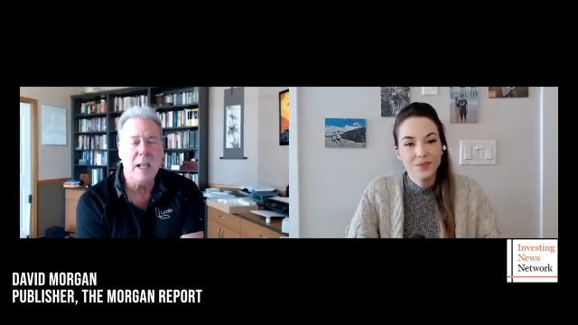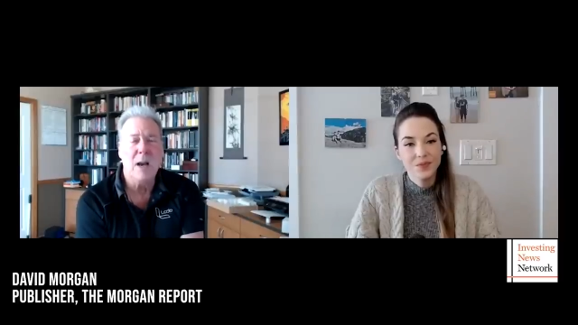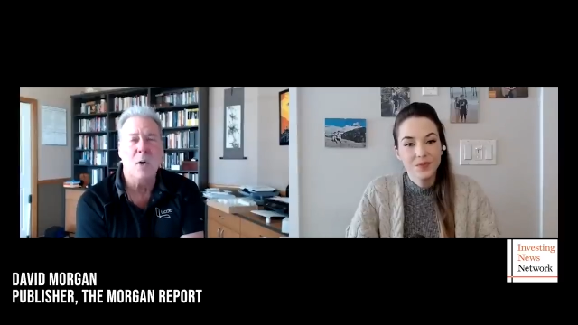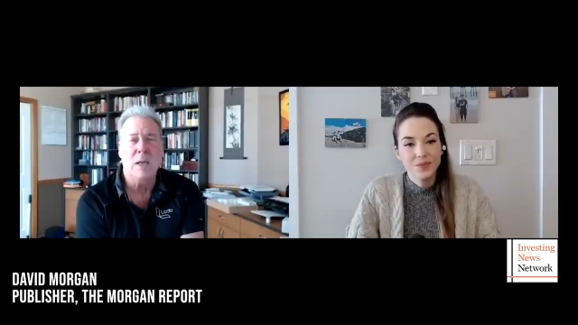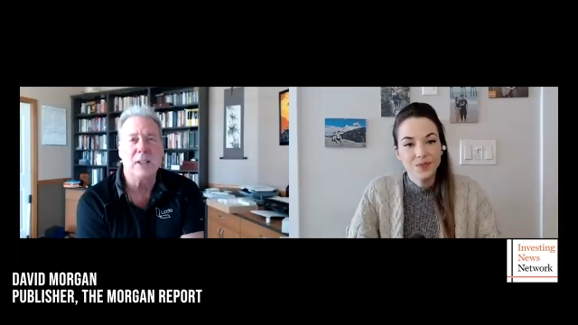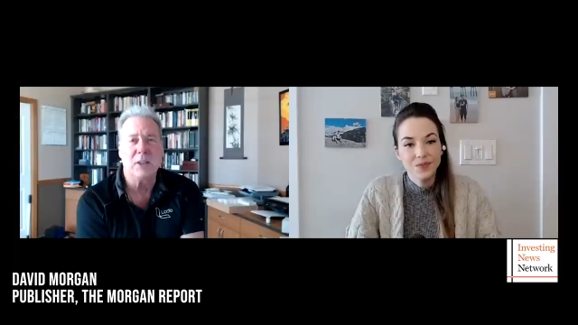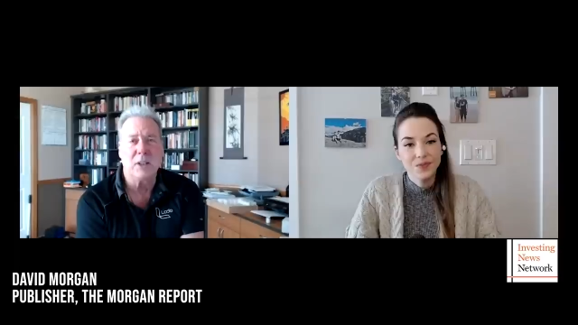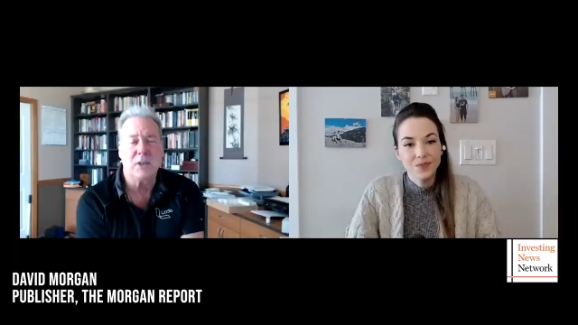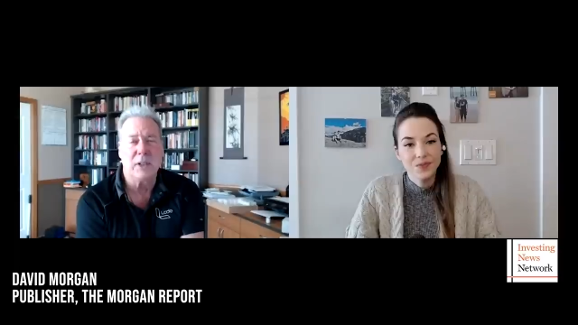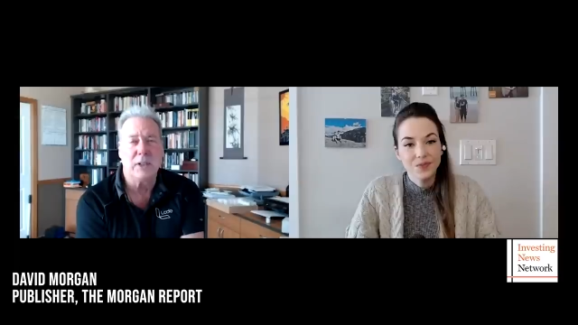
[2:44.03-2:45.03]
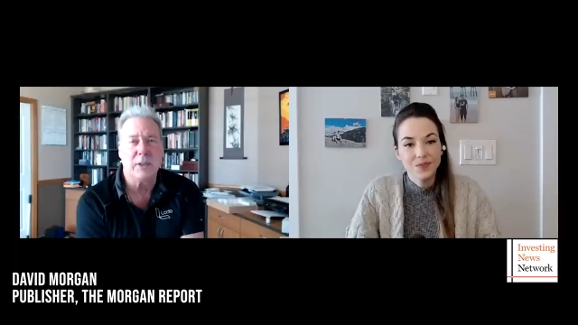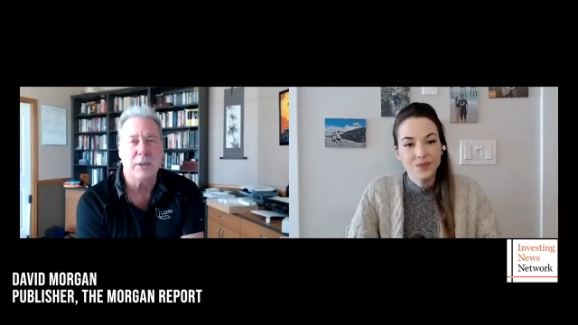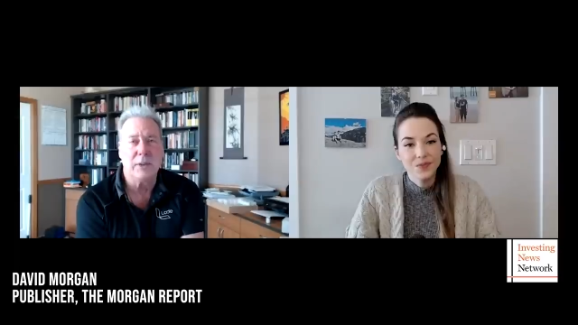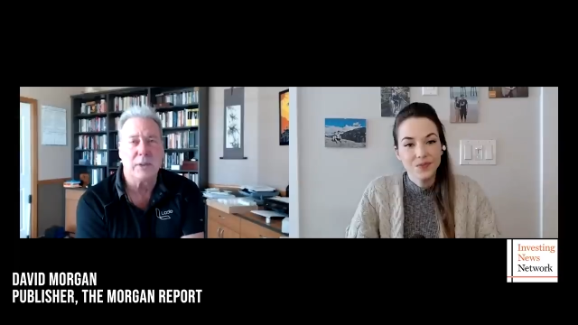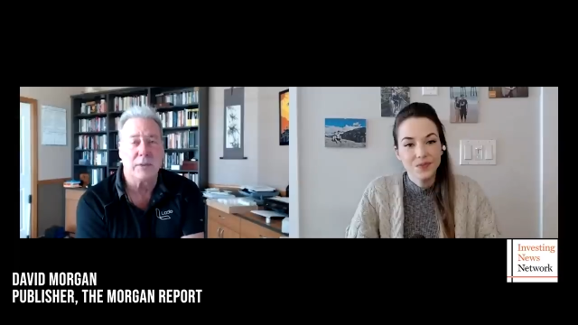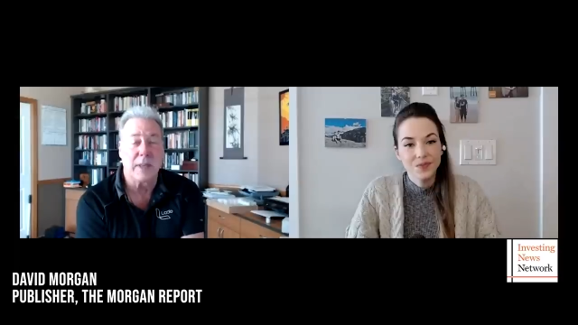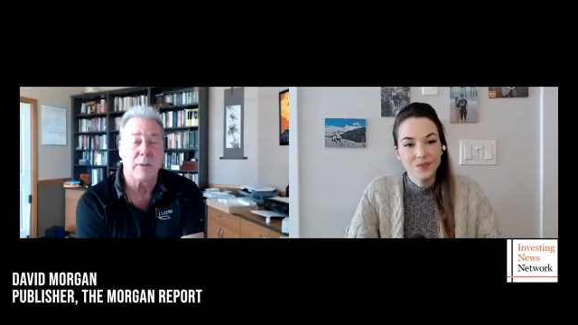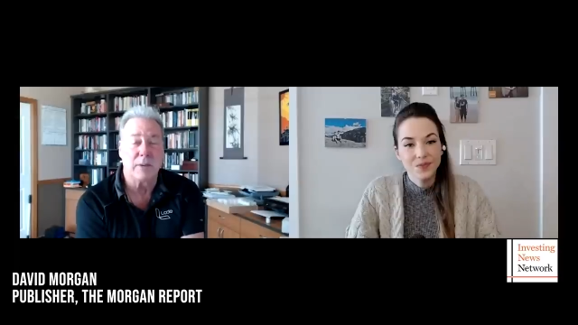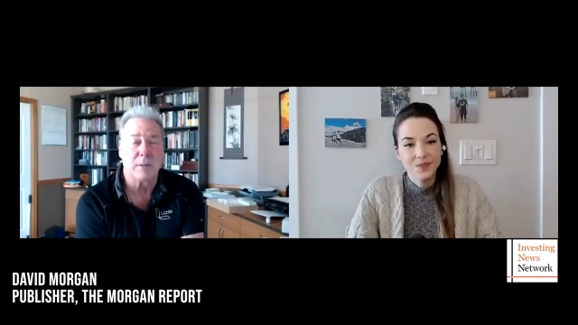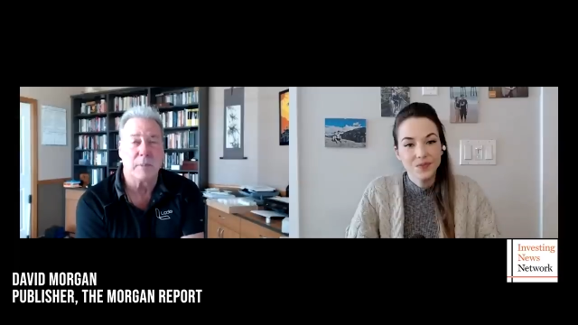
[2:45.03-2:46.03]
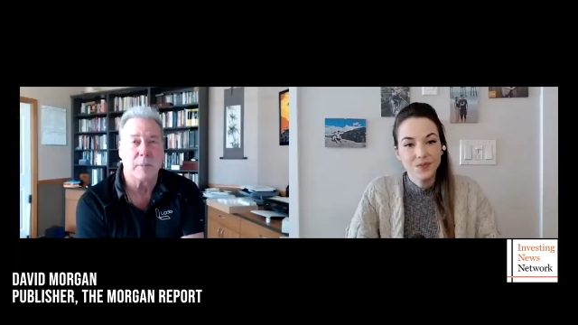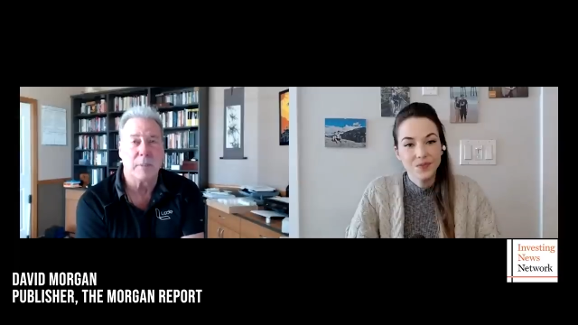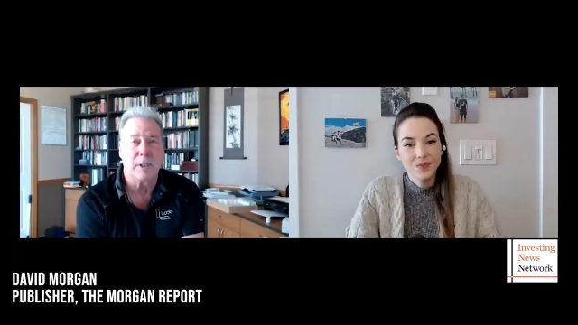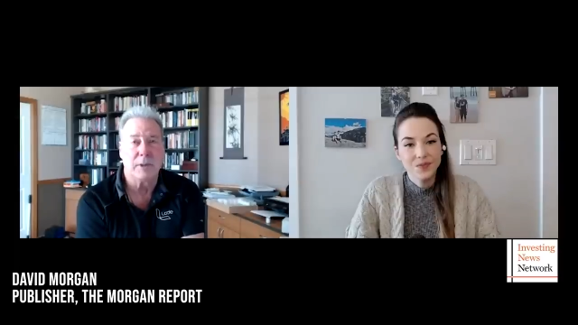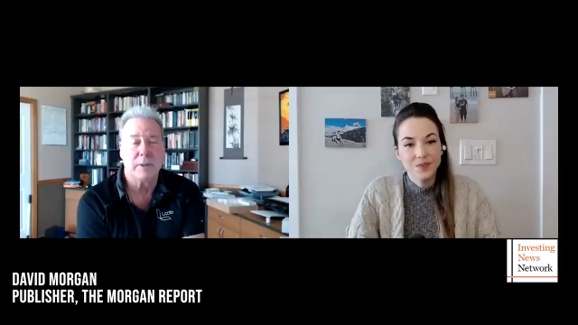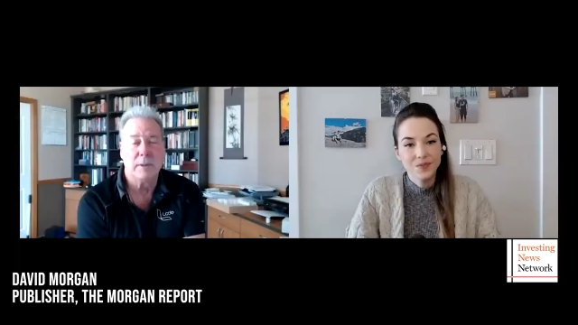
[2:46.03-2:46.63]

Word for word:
Speaker 1: or at least consider doing so. That was the big picture.